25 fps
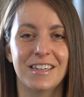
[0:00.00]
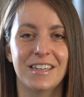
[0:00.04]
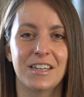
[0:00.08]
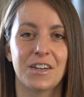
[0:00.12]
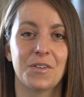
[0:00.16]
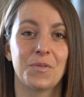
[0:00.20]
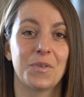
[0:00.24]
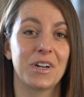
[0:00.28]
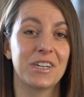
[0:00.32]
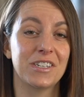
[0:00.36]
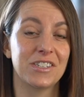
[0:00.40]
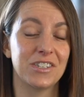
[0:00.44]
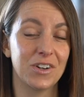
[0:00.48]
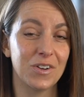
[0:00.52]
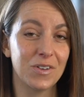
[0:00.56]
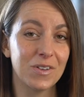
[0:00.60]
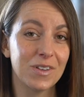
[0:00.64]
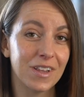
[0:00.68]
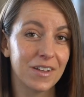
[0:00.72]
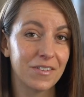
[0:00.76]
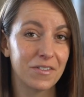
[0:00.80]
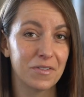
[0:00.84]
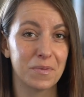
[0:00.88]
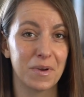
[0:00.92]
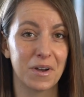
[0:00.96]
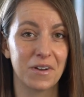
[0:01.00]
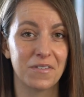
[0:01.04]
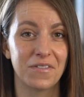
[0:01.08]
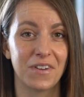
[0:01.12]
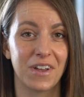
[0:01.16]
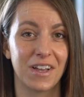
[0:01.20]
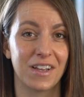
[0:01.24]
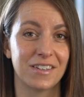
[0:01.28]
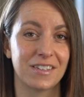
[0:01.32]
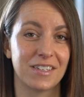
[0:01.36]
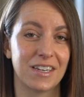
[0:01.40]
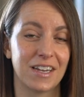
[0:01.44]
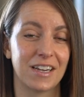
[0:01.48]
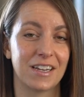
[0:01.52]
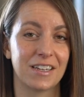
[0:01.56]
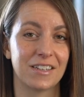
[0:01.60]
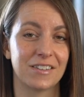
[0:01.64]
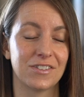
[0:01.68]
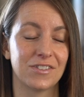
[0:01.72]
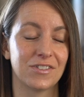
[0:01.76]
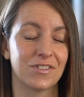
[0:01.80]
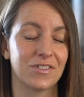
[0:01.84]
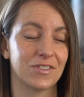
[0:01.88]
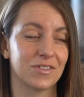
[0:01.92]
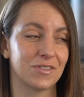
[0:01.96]
Now, what I don't love about
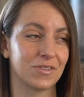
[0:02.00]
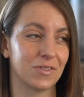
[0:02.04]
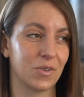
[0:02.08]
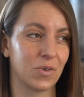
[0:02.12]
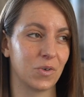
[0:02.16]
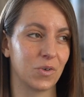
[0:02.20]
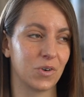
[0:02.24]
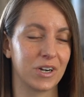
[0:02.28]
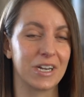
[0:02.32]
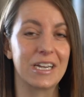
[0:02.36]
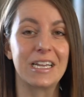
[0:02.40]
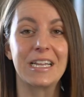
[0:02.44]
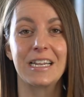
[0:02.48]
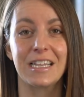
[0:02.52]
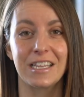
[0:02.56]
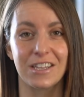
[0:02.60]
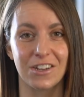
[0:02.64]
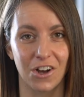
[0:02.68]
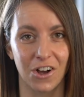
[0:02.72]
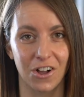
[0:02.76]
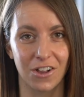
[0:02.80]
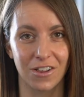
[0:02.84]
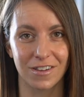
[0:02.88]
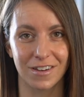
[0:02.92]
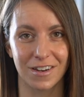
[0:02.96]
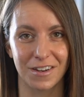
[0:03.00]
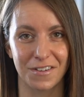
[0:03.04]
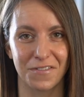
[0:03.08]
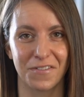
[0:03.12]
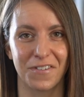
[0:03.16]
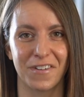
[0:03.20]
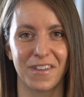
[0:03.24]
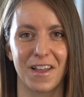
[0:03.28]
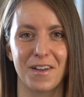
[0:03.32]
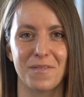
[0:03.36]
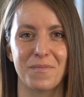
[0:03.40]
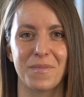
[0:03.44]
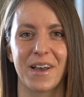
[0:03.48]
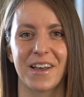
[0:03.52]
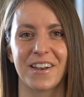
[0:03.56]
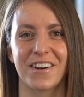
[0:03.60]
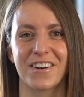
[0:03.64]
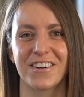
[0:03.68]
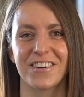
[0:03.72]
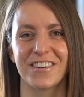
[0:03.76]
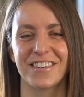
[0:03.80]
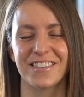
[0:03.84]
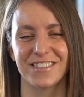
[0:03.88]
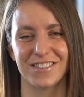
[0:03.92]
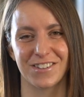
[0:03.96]
Valentine's, or any holiday for that
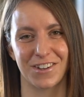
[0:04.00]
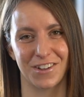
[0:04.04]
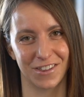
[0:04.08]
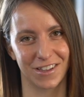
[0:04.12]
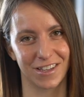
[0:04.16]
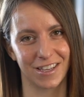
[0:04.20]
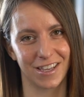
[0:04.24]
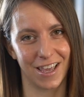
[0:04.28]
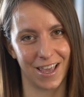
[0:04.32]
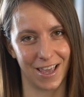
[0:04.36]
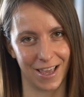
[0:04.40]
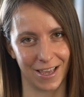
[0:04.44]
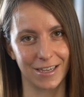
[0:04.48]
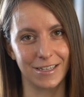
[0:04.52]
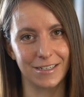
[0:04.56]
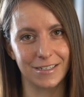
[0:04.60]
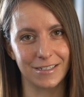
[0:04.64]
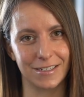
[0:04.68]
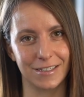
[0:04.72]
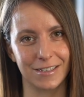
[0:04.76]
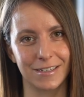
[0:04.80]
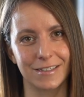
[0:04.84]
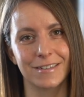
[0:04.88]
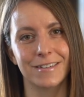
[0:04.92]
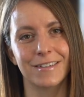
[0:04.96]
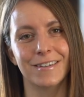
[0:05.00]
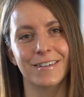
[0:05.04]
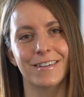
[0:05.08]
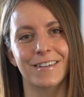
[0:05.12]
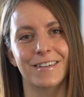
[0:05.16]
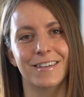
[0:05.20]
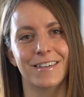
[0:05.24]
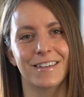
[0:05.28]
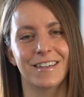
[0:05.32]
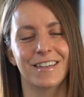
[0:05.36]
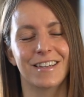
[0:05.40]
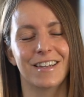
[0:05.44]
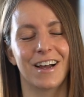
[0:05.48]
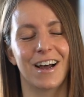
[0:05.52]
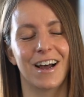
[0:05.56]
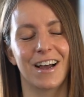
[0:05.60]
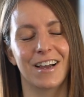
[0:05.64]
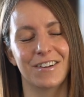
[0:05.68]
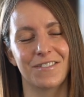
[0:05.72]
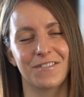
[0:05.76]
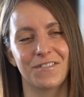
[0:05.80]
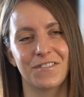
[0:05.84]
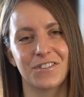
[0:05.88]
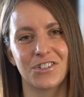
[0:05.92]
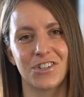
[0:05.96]
matter, is all the candy.
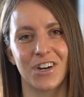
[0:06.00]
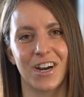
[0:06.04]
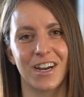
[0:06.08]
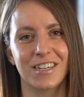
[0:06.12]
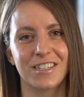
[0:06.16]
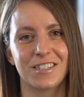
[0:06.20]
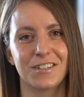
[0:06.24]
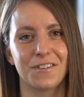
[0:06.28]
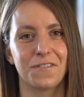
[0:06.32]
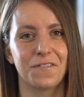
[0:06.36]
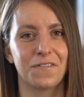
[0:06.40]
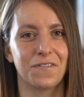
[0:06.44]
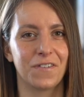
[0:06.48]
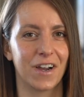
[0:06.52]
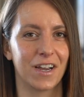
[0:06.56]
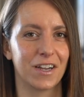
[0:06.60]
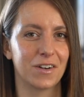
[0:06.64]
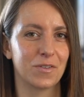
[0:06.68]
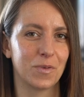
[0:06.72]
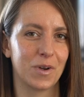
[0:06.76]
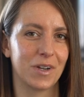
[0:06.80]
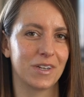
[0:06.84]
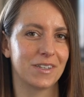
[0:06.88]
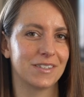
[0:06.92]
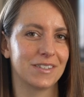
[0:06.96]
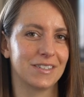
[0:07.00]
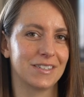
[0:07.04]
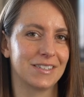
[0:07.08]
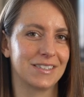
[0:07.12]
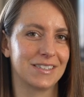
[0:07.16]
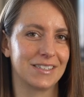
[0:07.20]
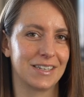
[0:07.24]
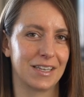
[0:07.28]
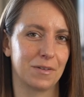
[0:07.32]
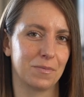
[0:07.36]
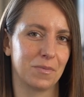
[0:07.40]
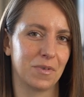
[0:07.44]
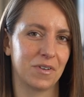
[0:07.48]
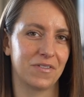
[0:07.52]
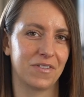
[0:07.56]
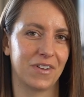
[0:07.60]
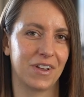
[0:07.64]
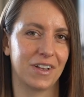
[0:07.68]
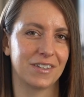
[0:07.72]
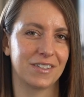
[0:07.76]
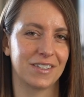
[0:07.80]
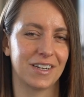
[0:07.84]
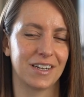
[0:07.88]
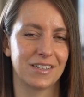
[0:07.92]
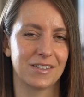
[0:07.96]
I've tried to find ways to celebrate
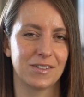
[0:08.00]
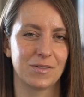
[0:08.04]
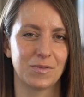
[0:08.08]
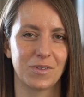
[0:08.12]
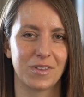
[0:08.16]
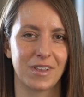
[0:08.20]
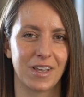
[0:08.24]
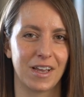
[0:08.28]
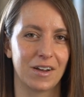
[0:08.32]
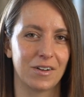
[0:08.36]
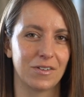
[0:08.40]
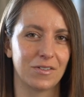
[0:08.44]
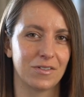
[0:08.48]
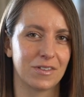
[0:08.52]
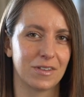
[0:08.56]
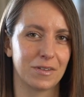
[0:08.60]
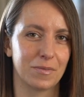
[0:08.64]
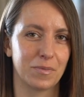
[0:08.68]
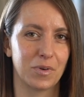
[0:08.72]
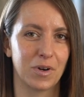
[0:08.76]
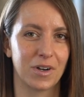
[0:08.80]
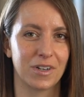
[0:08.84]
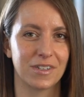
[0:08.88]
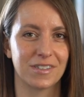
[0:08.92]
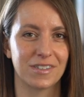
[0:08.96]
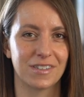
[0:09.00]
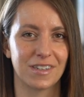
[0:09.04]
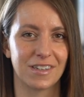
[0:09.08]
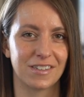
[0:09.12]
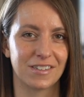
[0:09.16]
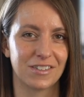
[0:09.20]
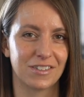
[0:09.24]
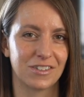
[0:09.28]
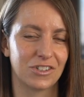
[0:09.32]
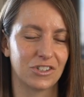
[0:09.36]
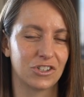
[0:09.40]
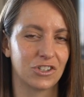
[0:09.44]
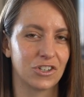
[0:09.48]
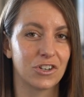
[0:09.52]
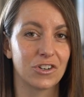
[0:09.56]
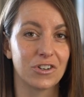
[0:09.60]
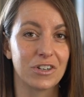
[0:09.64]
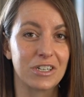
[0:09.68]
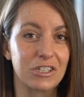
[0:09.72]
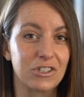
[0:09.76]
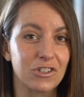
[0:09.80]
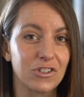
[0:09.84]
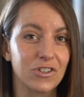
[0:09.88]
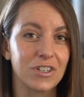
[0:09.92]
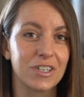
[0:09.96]
Valentine's without the processed
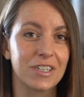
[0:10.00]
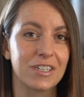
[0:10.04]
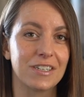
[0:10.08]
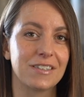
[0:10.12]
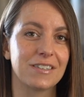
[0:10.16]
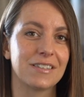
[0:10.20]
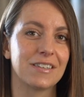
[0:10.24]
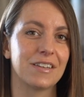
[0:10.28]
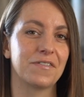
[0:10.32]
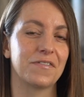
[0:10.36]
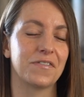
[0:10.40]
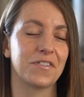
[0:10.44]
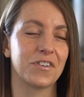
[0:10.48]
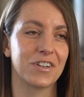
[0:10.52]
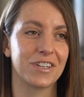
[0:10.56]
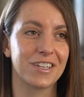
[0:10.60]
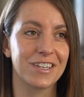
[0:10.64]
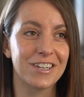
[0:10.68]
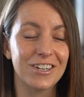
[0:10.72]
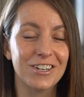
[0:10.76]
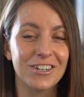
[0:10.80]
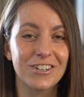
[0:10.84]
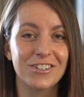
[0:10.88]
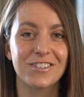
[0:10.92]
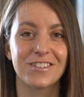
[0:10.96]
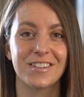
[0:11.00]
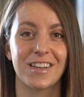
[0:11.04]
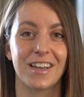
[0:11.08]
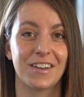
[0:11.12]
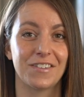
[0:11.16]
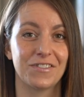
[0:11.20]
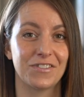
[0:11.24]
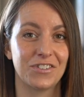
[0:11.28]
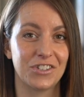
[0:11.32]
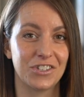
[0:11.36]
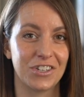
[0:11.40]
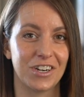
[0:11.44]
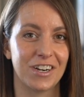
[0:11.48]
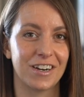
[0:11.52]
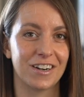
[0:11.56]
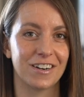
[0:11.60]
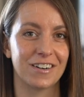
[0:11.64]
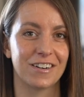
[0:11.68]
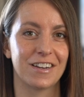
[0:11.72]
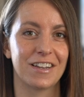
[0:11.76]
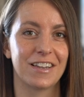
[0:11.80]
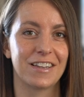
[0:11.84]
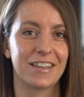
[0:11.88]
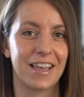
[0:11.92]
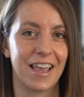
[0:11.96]
sugary treats, and for years I've
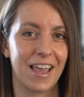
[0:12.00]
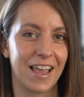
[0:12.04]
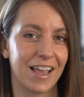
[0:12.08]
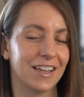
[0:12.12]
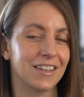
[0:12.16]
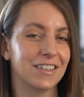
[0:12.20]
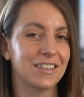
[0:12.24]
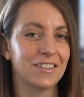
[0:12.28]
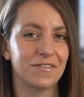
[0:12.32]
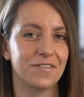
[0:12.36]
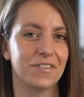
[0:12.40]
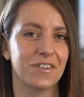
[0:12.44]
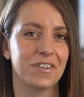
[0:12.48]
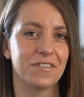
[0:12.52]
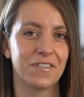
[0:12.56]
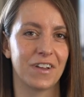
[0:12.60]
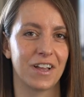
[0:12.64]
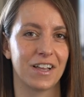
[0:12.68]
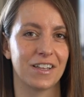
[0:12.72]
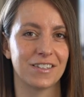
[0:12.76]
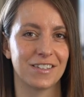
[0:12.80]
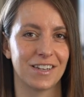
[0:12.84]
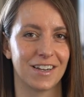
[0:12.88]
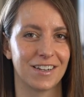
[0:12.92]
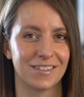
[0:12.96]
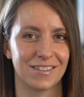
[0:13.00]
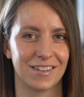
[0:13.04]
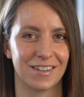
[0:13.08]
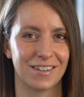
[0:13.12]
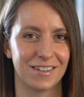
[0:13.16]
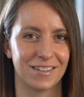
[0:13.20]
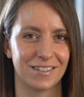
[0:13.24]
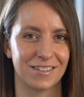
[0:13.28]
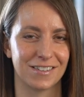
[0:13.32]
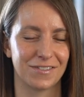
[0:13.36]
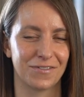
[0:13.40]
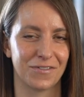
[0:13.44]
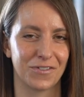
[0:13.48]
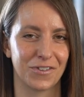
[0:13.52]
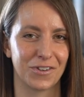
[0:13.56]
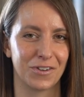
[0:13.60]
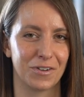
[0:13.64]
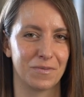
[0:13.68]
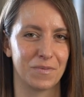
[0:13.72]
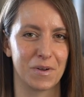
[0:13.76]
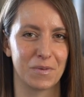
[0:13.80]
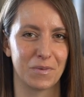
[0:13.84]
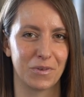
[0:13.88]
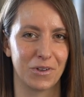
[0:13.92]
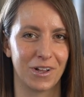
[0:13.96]
shared candy-free Valentine's ideas for you
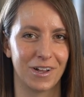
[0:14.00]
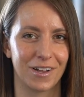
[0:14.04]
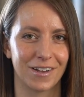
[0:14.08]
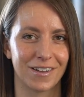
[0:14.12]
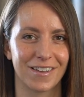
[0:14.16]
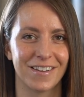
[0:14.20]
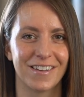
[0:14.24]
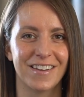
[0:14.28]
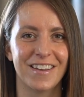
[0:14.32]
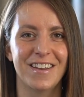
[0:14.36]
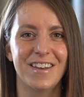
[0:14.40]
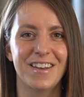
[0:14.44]
on my blog.